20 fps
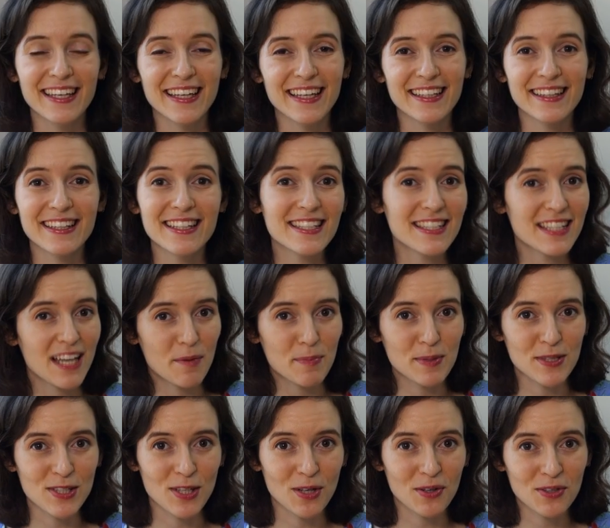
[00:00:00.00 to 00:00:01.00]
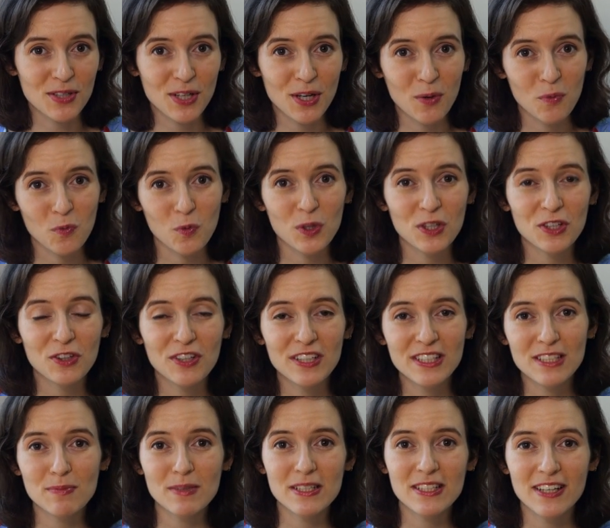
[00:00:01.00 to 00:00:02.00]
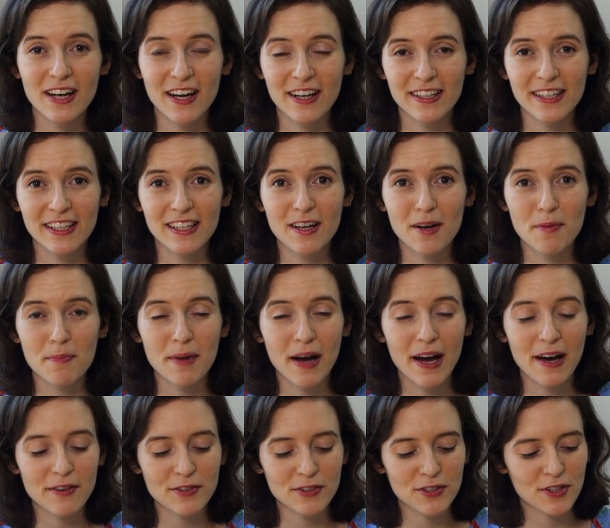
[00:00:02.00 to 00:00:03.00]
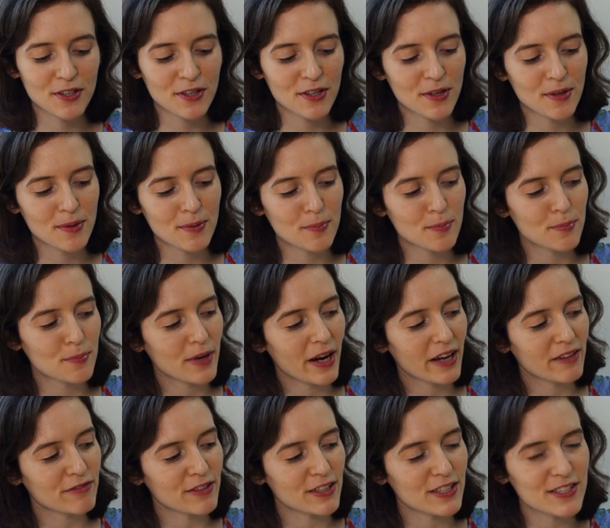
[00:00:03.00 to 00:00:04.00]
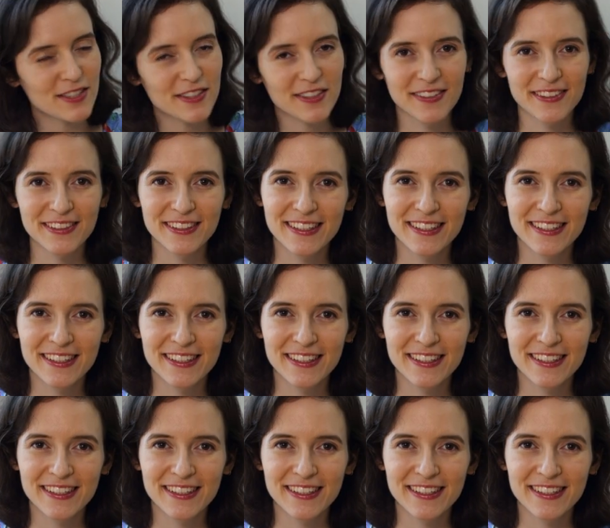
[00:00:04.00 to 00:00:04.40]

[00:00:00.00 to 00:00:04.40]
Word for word: In this episode, we're going to be talking about breakfast.